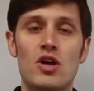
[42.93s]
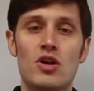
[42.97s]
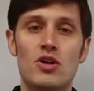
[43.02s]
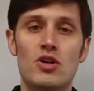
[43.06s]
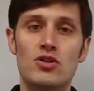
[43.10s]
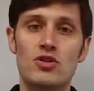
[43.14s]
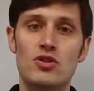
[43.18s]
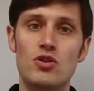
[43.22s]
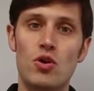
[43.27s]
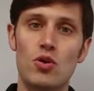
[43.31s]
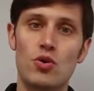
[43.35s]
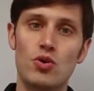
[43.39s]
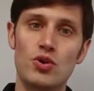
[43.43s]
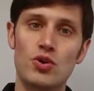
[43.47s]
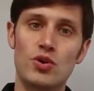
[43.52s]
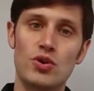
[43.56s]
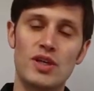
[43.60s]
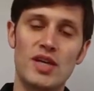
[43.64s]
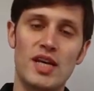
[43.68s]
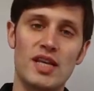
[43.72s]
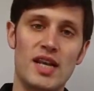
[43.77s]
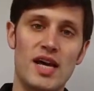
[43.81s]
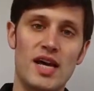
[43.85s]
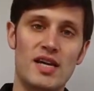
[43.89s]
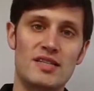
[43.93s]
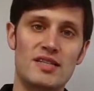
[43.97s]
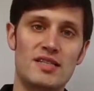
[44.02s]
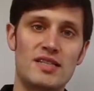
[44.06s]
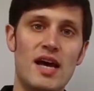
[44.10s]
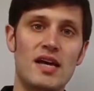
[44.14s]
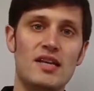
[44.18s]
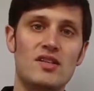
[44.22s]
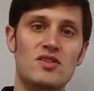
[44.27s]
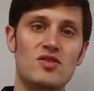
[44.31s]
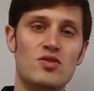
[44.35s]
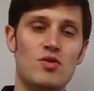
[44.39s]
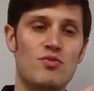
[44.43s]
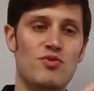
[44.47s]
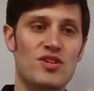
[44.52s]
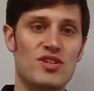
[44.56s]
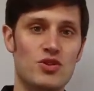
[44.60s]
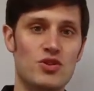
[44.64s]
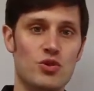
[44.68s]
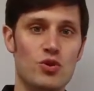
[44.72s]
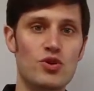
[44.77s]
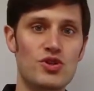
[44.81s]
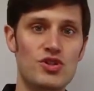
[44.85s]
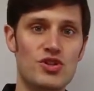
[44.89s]
So you can assign some
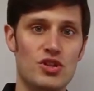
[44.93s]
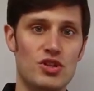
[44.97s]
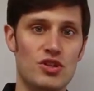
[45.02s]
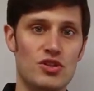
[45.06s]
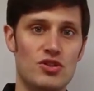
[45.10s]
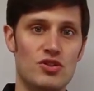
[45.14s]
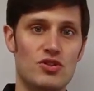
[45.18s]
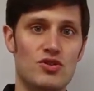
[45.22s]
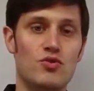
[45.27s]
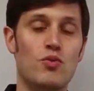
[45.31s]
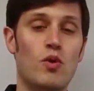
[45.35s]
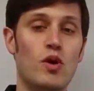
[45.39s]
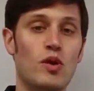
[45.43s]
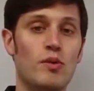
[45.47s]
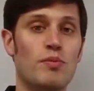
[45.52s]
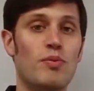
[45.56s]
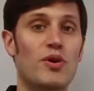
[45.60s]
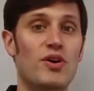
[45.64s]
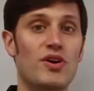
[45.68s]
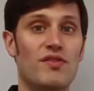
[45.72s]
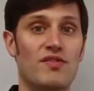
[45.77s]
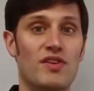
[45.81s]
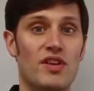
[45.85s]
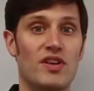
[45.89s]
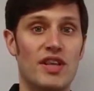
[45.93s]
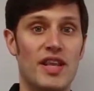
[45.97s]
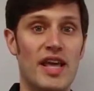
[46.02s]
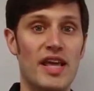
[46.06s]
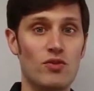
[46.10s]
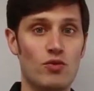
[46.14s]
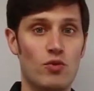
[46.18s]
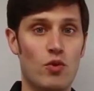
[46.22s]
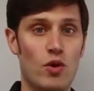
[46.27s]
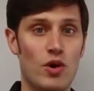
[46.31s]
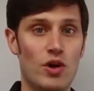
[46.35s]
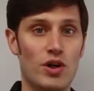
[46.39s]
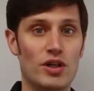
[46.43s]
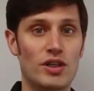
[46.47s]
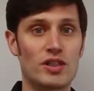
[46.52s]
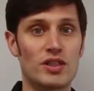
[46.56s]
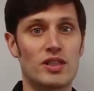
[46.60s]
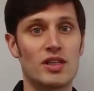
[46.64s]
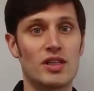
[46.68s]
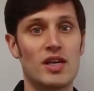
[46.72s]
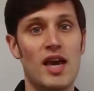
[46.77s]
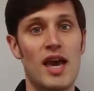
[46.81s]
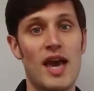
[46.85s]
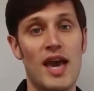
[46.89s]
resources to one part of the network
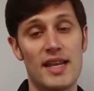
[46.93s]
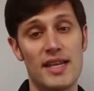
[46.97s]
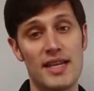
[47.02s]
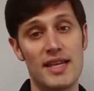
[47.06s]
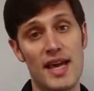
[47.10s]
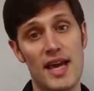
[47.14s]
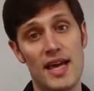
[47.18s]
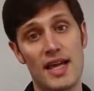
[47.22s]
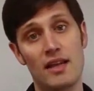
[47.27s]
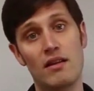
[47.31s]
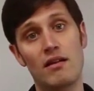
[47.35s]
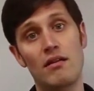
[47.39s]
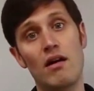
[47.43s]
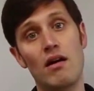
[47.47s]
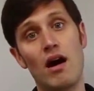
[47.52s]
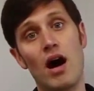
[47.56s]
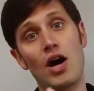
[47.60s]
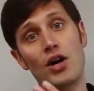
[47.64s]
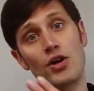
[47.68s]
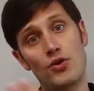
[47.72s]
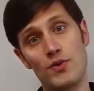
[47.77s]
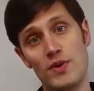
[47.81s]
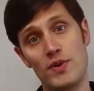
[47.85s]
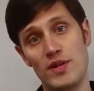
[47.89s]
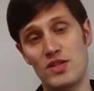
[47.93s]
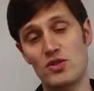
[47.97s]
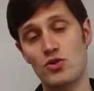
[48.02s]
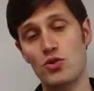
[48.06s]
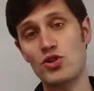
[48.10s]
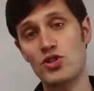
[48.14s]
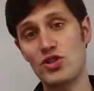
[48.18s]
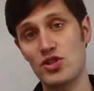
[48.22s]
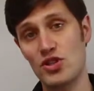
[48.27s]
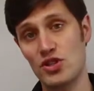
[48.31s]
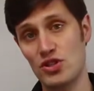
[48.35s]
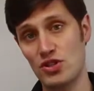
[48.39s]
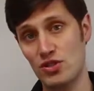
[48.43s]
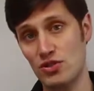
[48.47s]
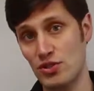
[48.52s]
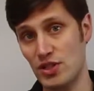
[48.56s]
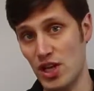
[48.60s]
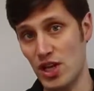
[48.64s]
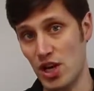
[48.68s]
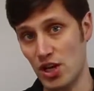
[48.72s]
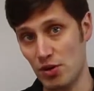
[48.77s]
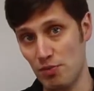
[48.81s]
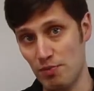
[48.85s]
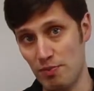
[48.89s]
and then other resources to the
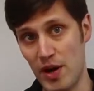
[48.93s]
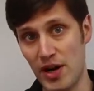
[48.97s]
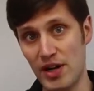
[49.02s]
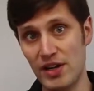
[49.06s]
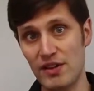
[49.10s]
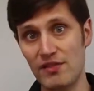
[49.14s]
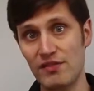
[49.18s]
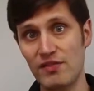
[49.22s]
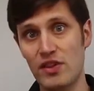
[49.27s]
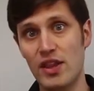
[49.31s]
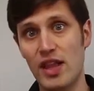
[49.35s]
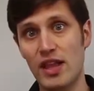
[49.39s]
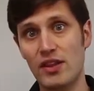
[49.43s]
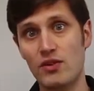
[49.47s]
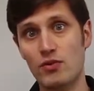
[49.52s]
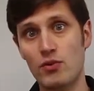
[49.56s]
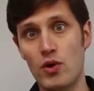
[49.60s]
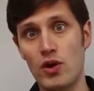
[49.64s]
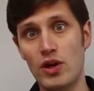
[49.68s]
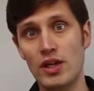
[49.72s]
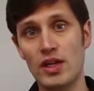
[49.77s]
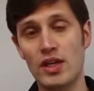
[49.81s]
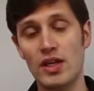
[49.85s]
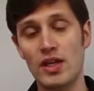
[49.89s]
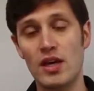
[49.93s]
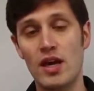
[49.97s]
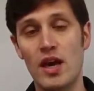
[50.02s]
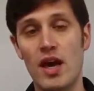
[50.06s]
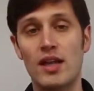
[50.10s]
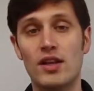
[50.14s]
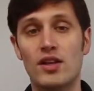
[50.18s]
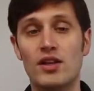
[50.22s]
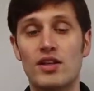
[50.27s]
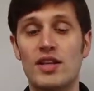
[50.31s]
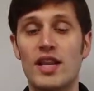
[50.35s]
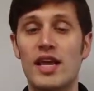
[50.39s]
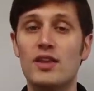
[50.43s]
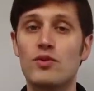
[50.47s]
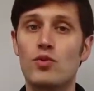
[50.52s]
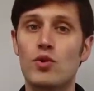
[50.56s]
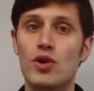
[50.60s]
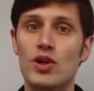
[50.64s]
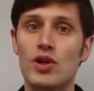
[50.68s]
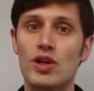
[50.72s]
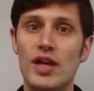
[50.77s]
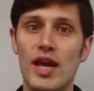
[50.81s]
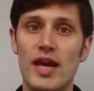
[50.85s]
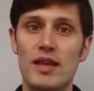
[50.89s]
other part of the network, and the
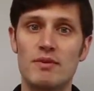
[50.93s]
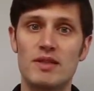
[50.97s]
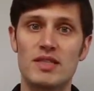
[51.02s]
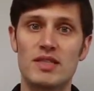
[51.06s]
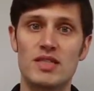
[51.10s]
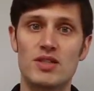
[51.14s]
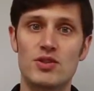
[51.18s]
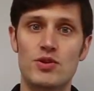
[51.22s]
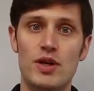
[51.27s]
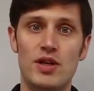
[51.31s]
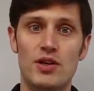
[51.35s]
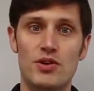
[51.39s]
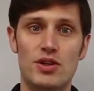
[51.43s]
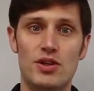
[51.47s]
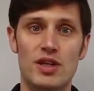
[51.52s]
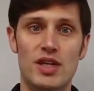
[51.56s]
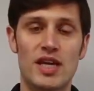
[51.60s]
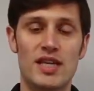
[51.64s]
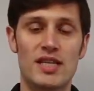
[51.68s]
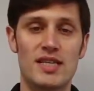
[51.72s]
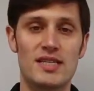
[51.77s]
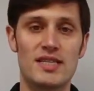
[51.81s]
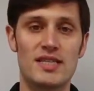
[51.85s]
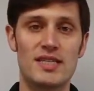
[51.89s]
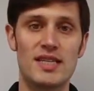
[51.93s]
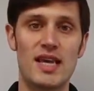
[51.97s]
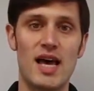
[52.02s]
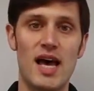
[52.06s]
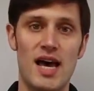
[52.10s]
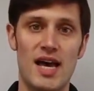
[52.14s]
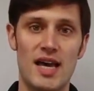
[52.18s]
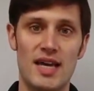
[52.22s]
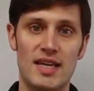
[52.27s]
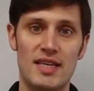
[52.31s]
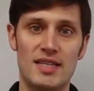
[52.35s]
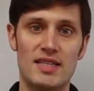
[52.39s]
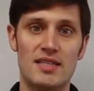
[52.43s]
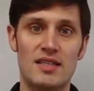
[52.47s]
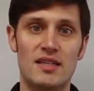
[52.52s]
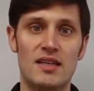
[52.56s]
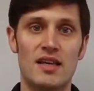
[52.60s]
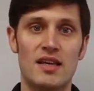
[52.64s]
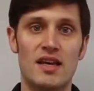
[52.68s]
network administrator can decide